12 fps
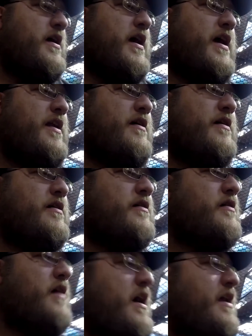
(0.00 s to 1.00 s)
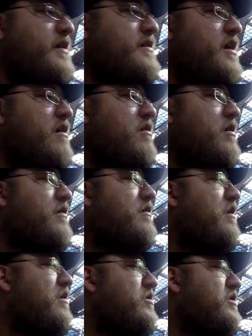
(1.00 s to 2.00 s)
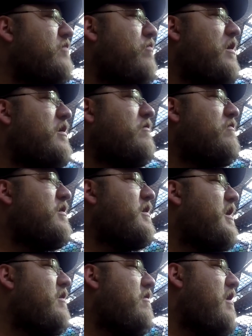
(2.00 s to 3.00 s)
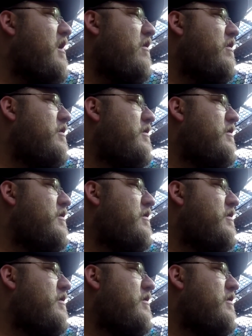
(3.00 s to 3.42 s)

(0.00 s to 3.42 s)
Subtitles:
and I had to tear out a lot of sheetrock in order to get her